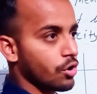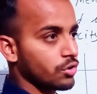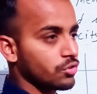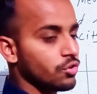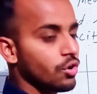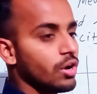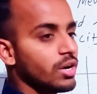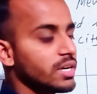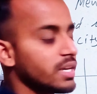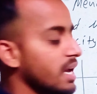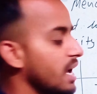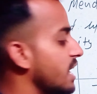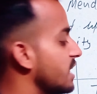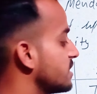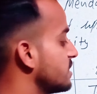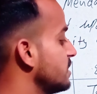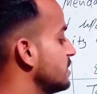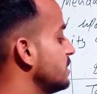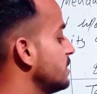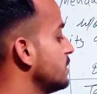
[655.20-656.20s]
not
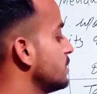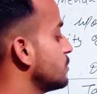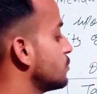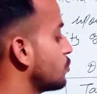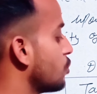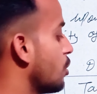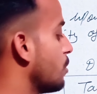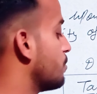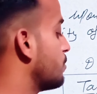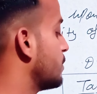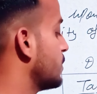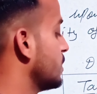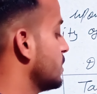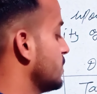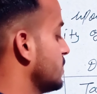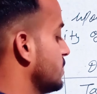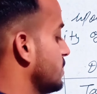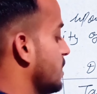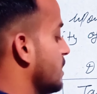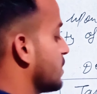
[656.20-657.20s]
at the top,
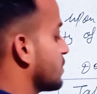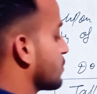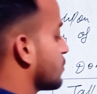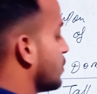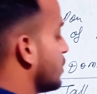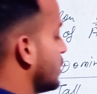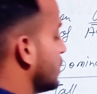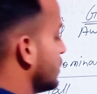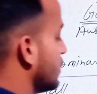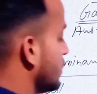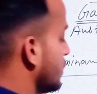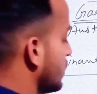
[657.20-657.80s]
that's called